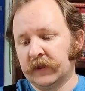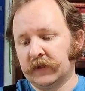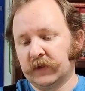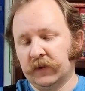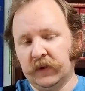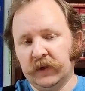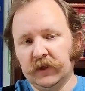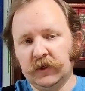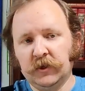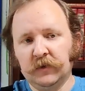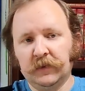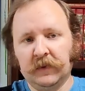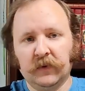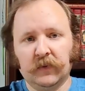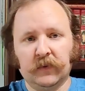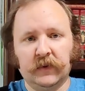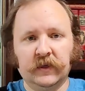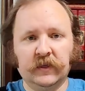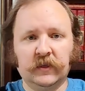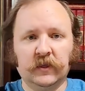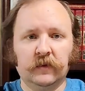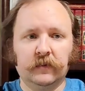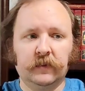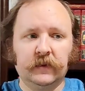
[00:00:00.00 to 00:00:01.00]
So this should be
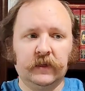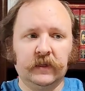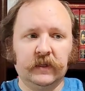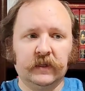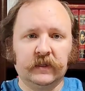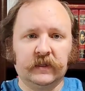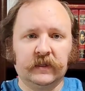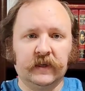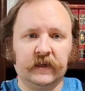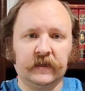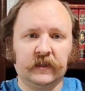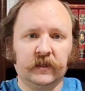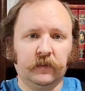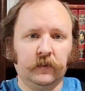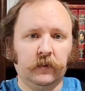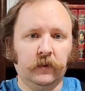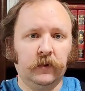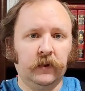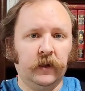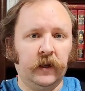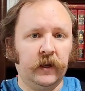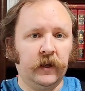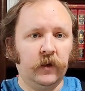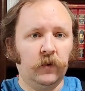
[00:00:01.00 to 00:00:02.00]
reasonably
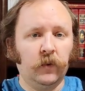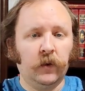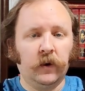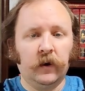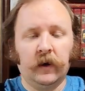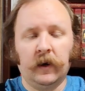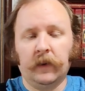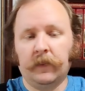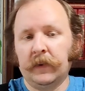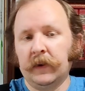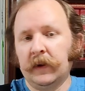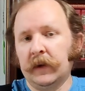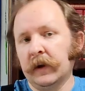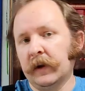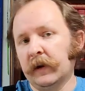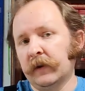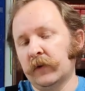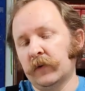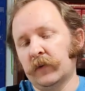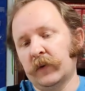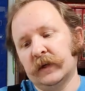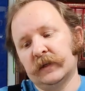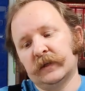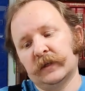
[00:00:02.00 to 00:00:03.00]
accessible anywhere up and
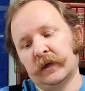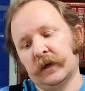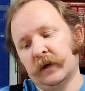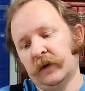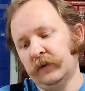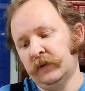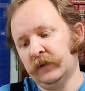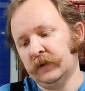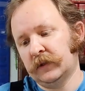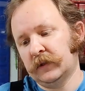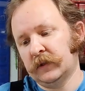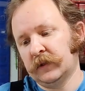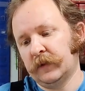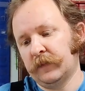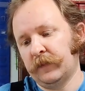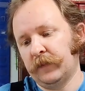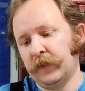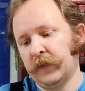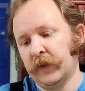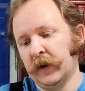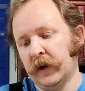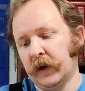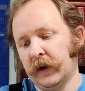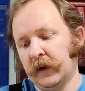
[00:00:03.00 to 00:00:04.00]
down the West Coast.
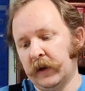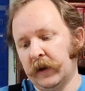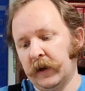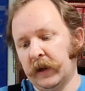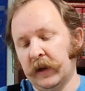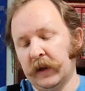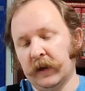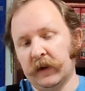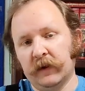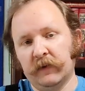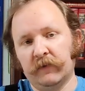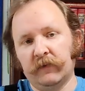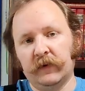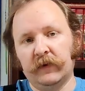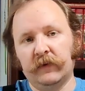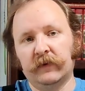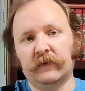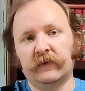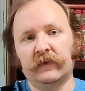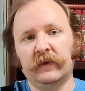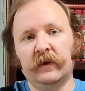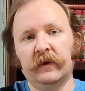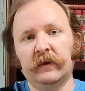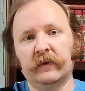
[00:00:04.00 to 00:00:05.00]
And if you
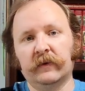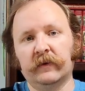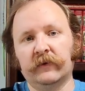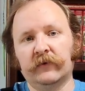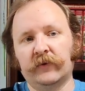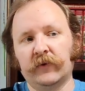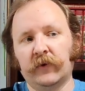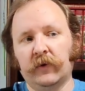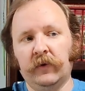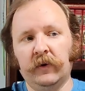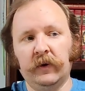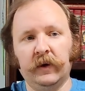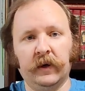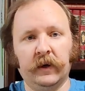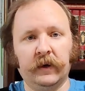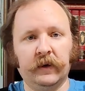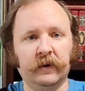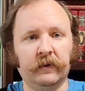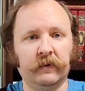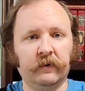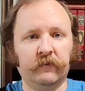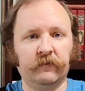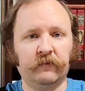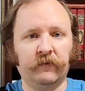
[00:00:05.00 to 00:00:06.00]
see it in the store
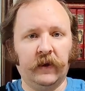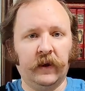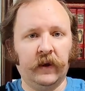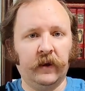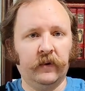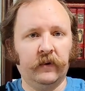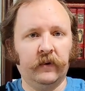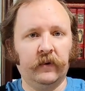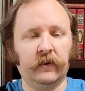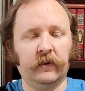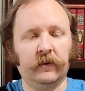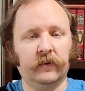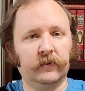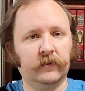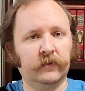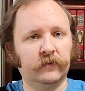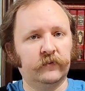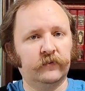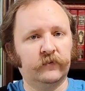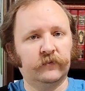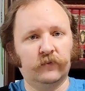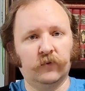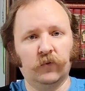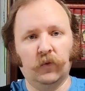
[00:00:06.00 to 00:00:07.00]
and you're a fan
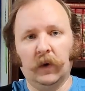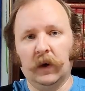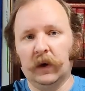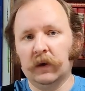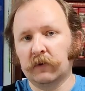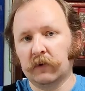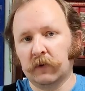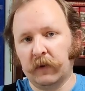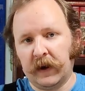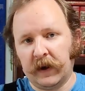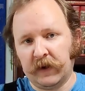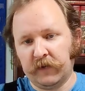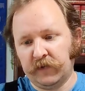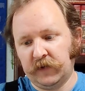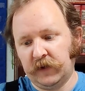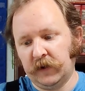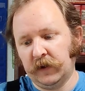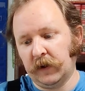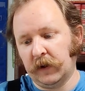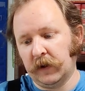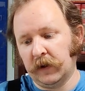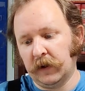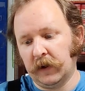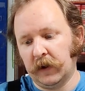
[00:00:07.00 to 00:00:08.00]
of
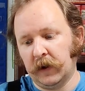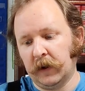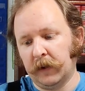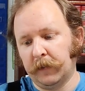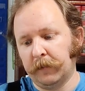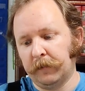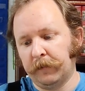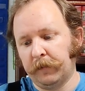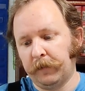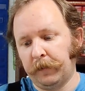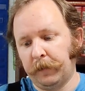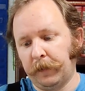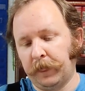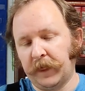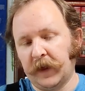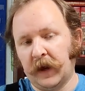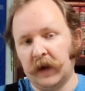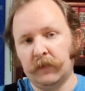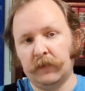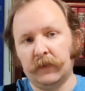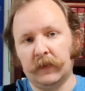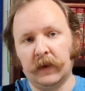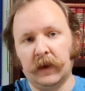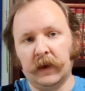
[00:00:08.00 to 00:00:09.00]
well-crafted
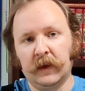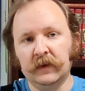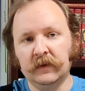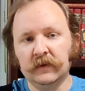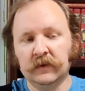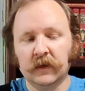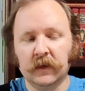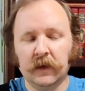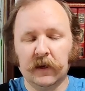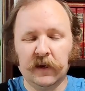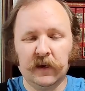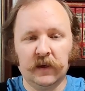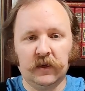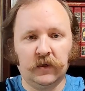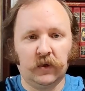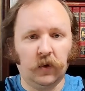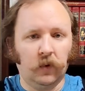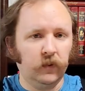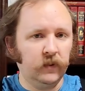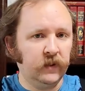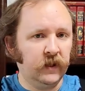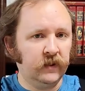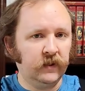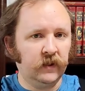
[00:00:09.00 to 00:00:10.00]
IPAs,
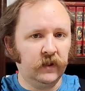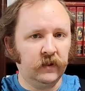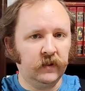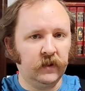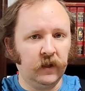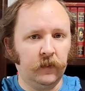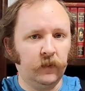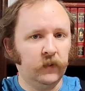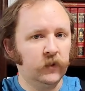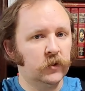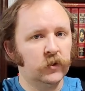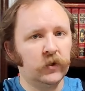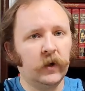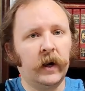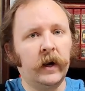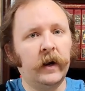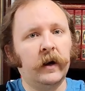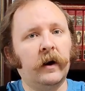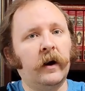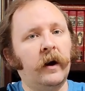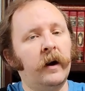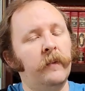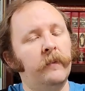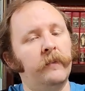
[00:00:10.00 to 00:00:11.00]
don't let the double dry
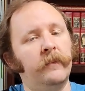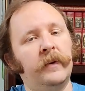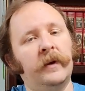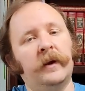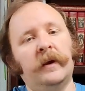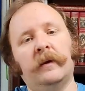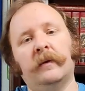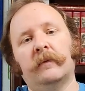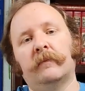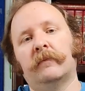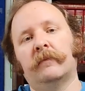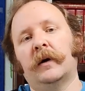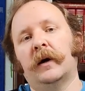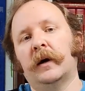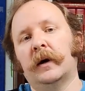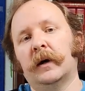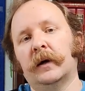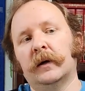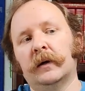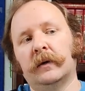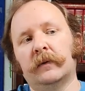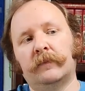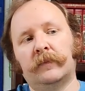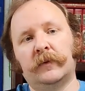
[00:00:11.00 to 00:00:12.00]
hop bit
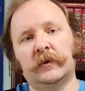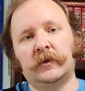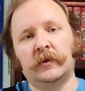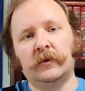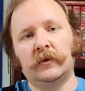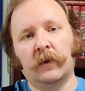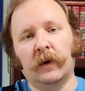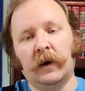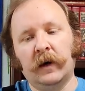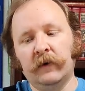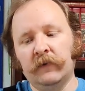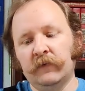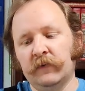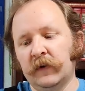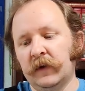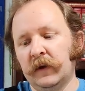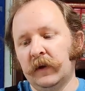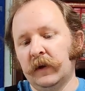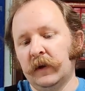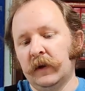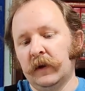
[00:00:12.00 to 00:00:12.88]
put you off.